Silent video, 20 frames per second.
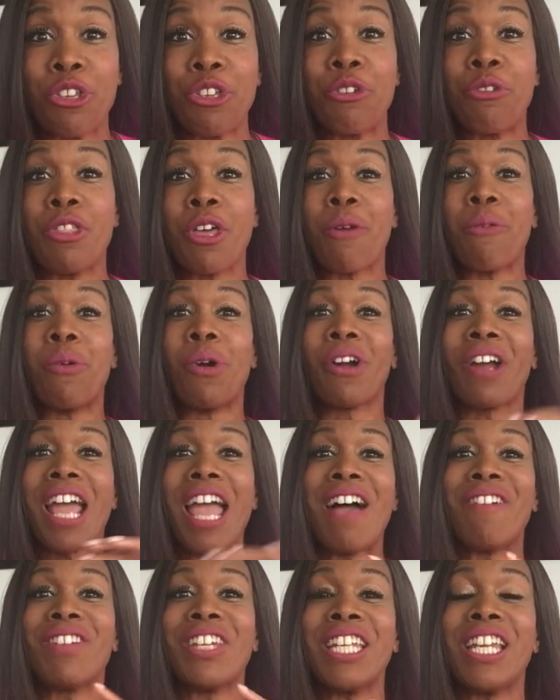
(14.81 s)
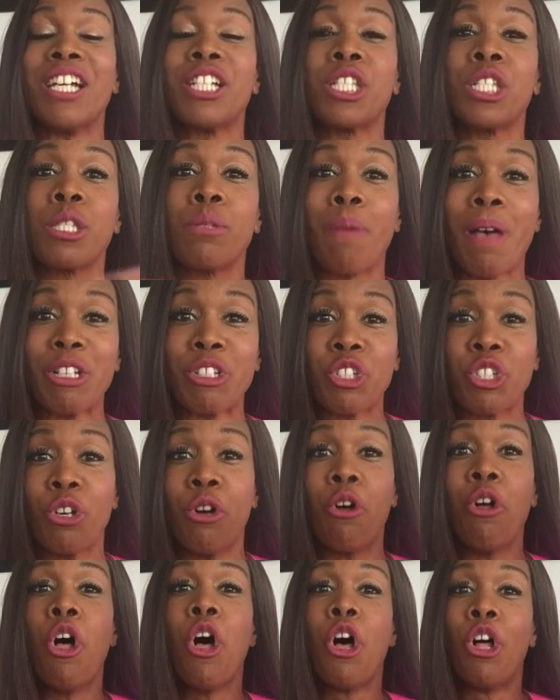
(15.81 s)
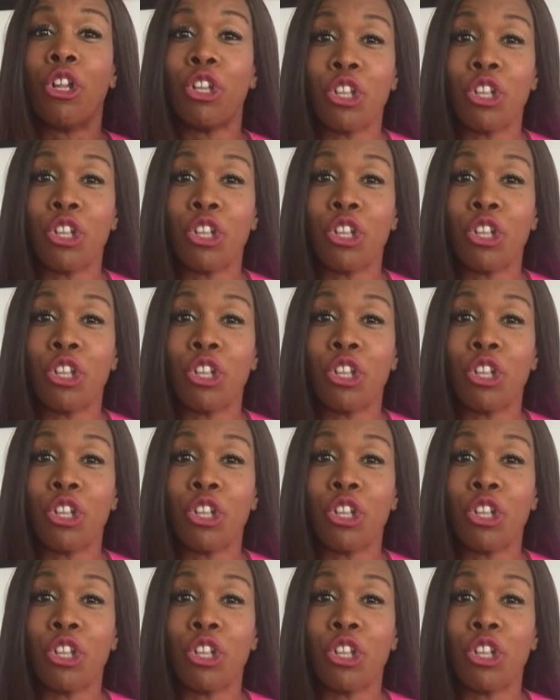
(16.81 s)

you that we're having a special